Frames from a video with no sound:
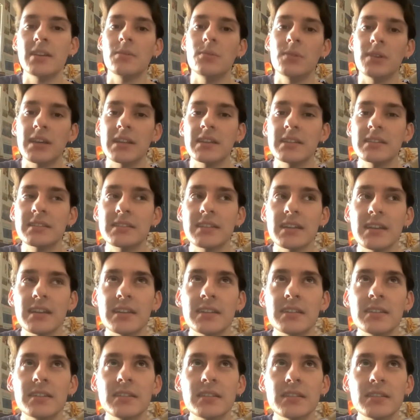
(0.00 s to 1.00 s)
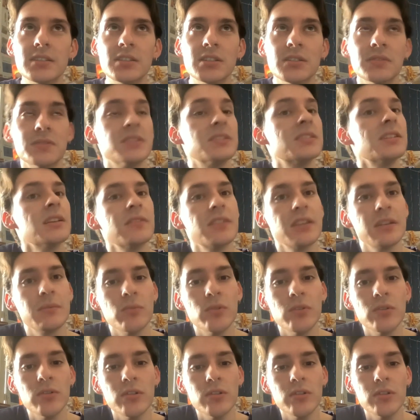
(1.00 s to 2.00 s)
we can instead shift to something
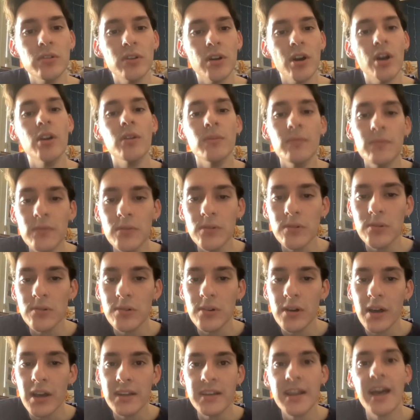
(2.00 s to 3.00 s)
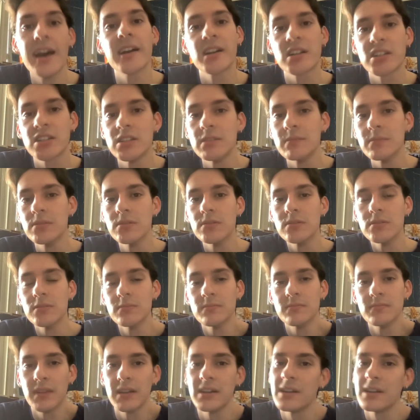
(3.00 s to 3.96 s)
more hopeful and actionable.